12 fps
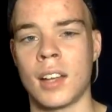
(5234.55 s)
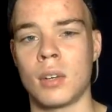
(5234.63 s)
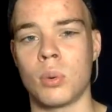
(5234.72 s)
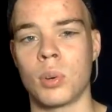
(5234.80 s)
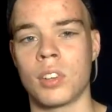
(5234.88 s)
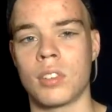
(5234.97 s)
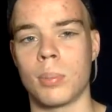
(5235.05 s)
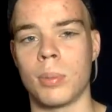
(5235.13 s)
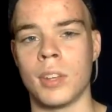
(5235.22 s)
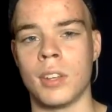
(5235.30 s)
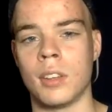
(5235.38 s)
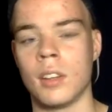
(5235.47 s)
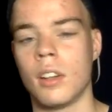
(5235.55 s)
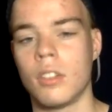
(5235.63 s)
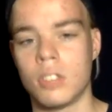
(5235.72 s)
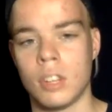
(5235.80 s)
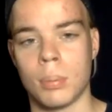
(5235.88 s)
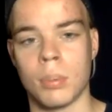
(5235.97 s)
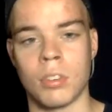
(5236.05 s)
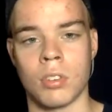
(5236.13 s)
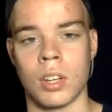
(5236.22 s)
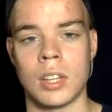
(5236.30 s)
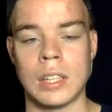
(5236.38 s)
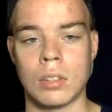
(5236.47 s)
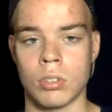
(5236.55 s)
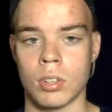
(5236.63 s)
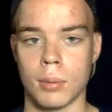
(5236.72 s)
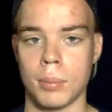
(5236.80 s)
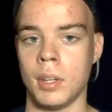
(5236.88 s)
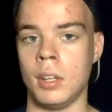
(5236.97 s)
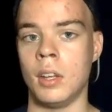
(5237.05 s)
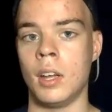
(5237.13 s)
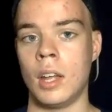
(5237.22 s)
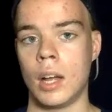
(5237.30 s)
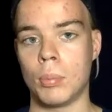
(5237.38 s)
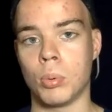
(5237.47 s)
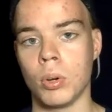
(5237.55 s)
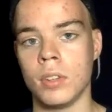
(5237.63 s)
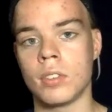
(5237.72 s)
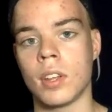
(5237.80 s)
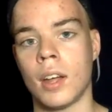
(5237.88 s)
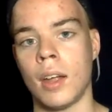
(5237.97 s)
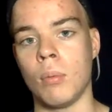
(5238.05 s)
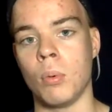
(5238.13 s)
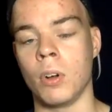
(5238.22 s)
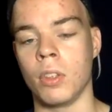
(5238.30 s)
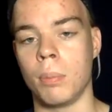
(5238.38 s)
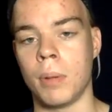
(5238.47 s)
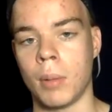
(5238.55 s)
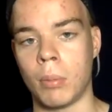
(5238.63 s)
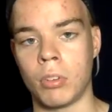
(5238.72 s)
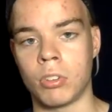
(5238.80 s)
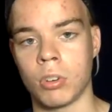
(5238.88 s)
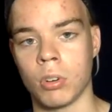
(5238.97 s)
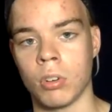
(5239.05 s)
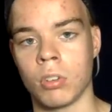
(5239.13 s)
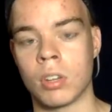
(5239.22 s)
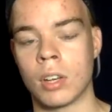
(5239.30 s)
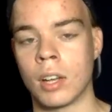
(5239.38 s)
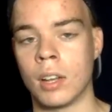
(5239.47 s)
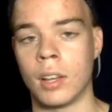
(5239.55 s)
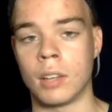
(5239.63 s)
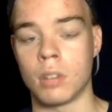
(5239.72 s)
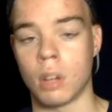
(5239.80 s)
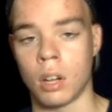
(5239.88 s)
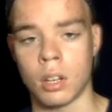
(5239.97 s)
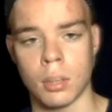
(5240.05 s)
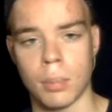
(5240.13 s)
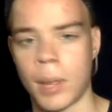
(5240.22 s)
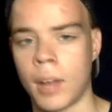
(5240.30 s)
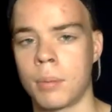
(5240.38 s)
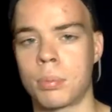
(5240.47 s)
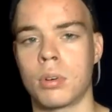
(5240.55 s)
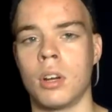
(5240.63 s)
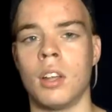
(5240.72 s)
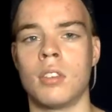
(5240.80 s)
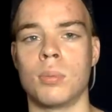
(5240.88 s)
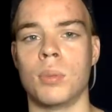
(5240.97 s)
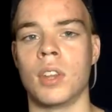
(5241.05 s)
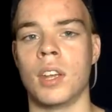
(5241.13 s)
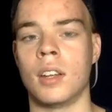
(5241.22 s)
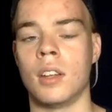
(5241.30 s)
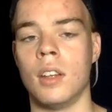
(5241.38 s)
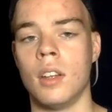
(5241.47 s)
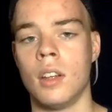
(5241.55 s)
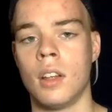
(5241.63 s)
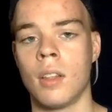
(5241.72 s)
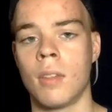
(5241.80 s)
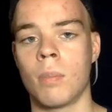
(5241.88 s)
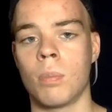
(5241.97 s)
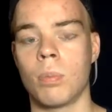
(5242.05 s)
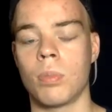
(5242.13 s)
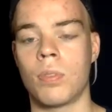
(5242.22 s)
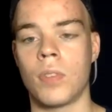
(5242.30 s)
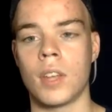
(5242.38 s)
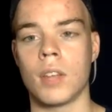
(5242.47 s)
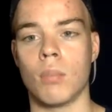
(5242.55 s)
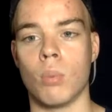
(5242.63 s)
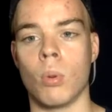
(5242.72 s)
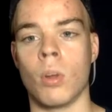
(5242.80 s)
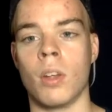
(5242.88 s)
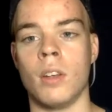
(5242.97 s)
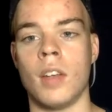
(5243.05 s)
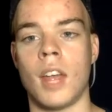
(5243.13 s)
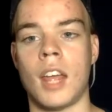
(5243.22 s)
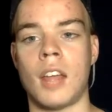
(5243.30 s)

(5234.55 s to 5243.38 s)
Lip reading: I don't want it to be cheaper, so I think there's going to be a point in time where the publishers and I like talk about a price, and we like think of one.